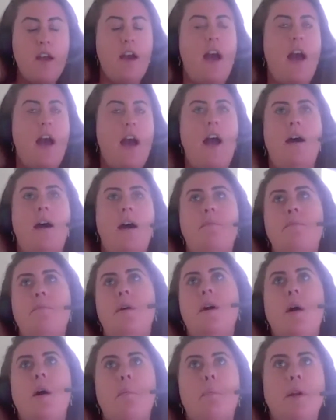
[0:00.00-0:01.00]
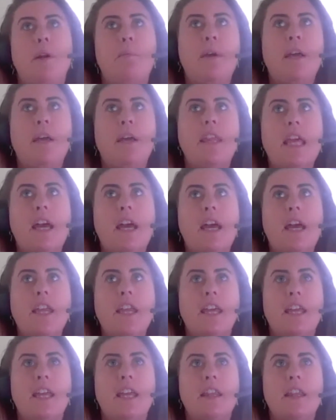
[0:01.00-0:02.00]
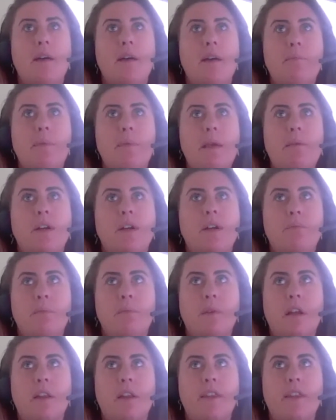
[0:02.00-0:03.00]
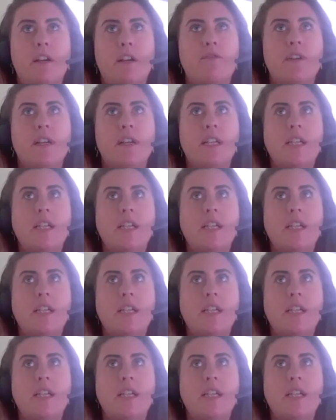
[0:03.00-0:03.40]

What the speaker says: But a big thing I think that people can that are really